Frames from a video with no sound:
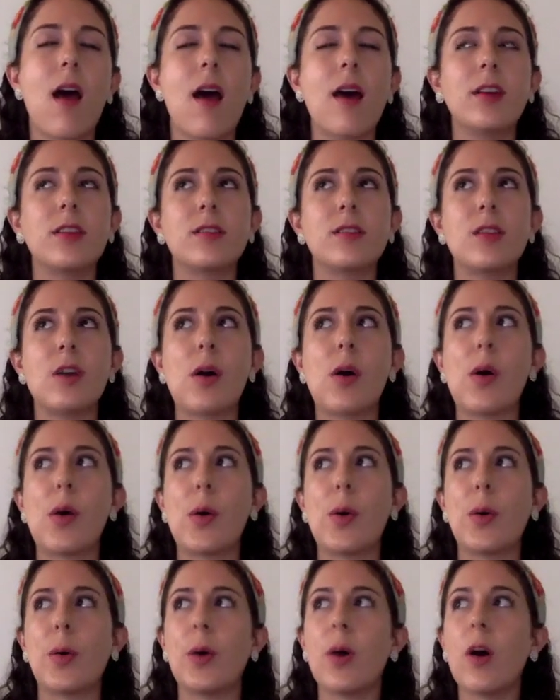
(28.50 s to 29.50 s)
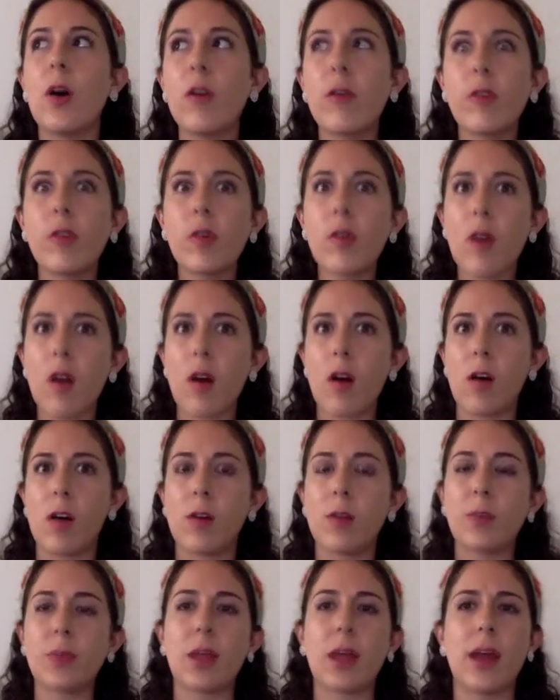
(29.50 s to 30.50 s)
So
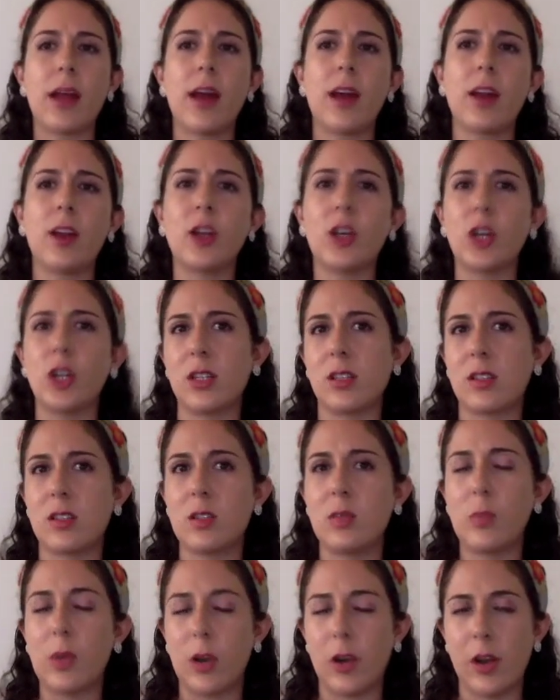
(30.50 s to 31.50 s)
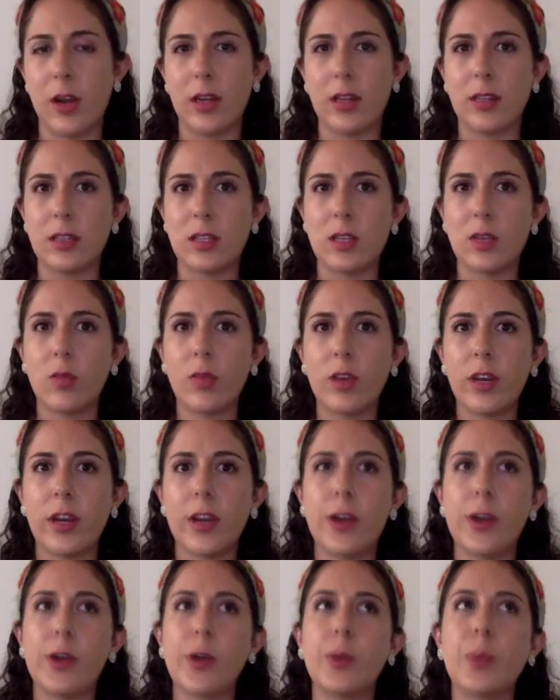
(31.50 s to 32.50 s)
overall, I had a good experience in
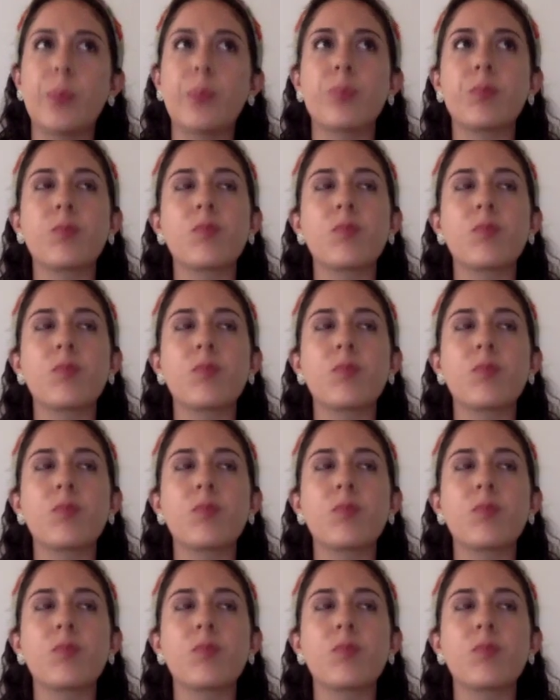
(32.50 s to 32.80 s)
Rio.